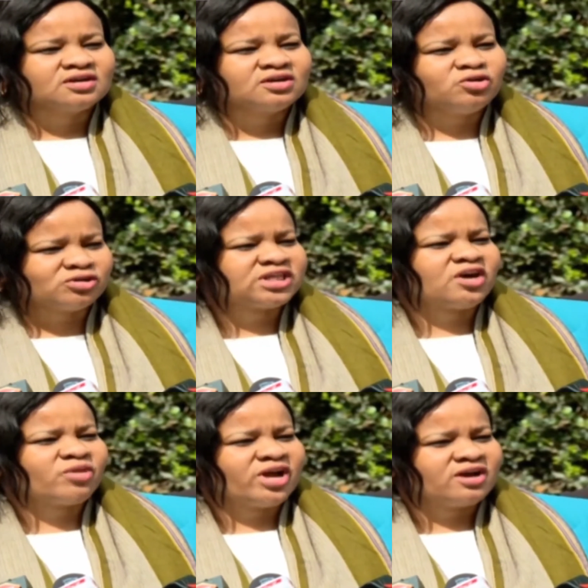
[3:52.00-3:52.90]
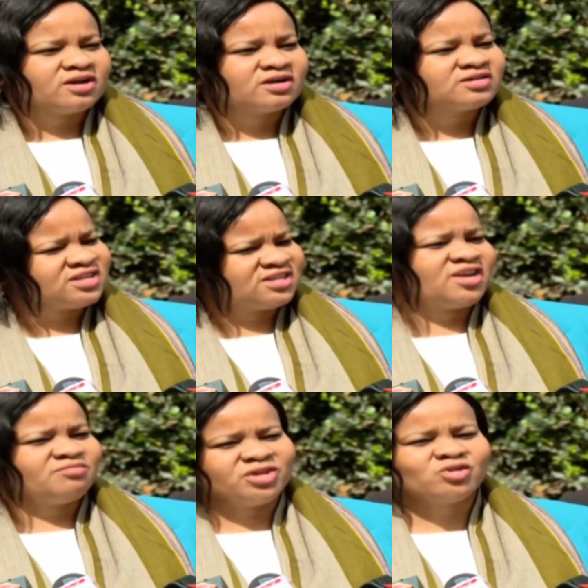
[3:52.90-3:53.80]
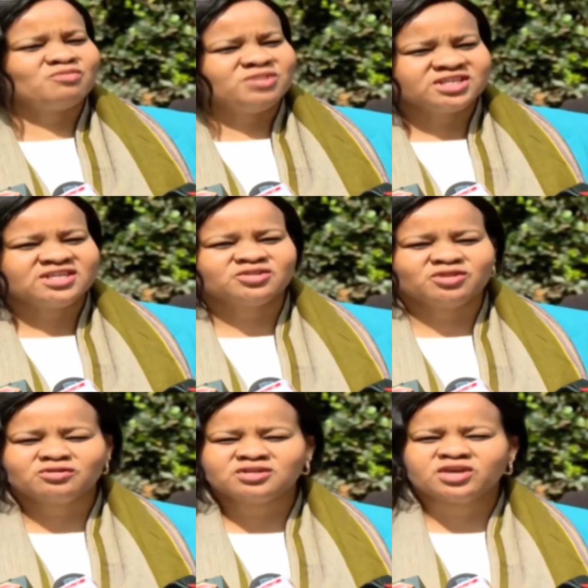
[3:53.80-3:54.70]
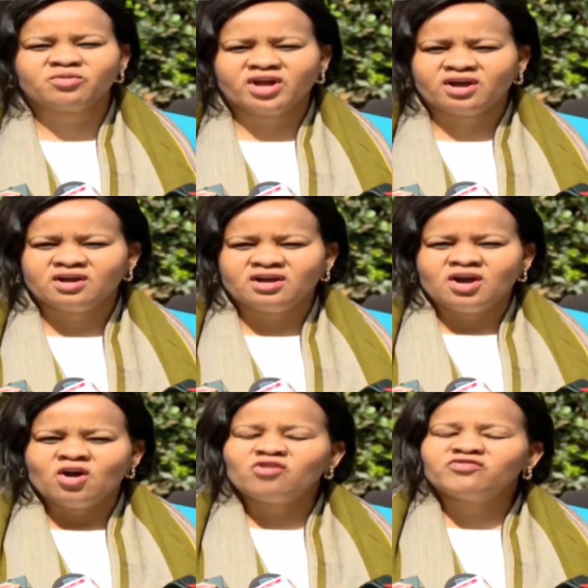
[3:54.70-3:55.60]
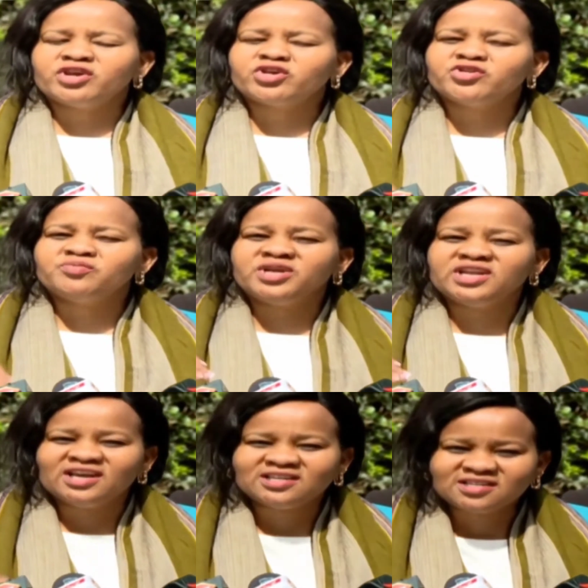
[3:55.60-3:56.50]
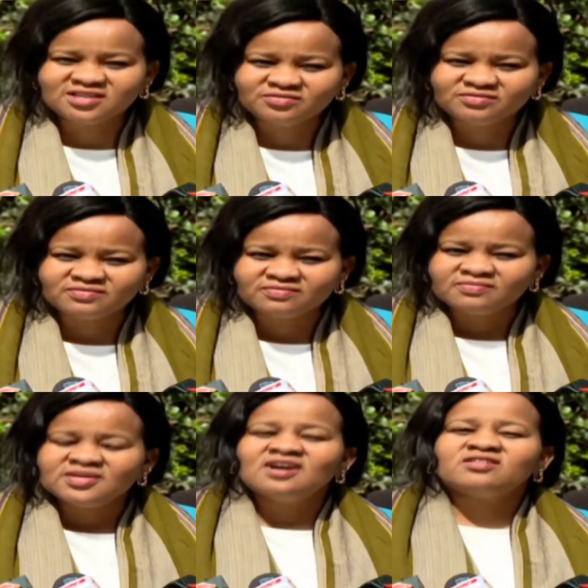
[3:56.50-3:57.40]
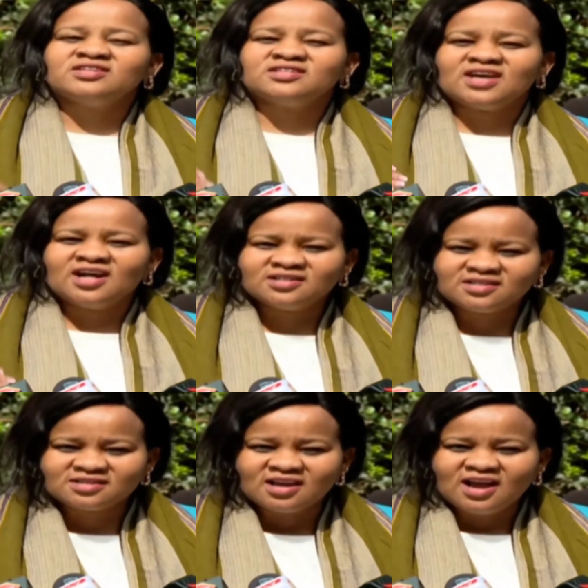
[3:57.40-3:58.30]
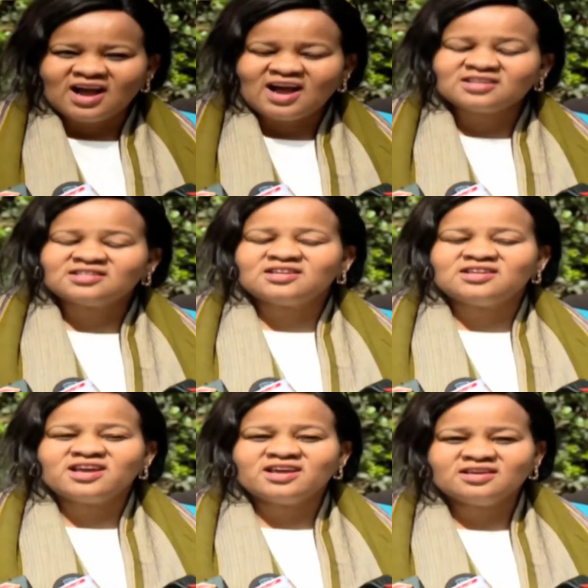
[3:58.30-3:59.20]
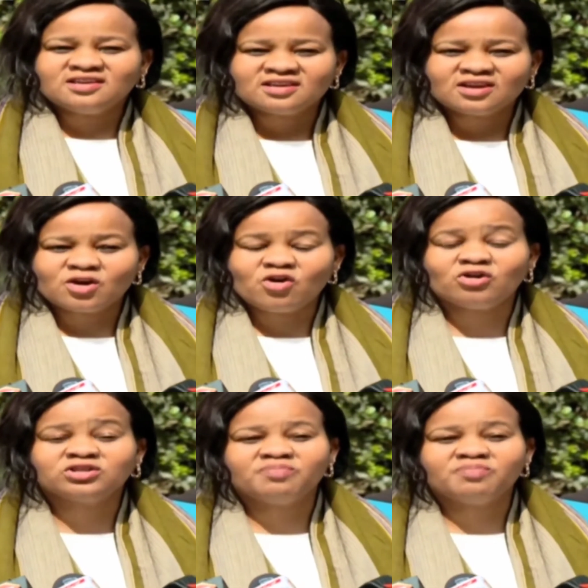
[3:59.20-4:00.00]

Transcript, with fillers: not aware, the same, the commissioners were not aware of the cumulative results as the day goes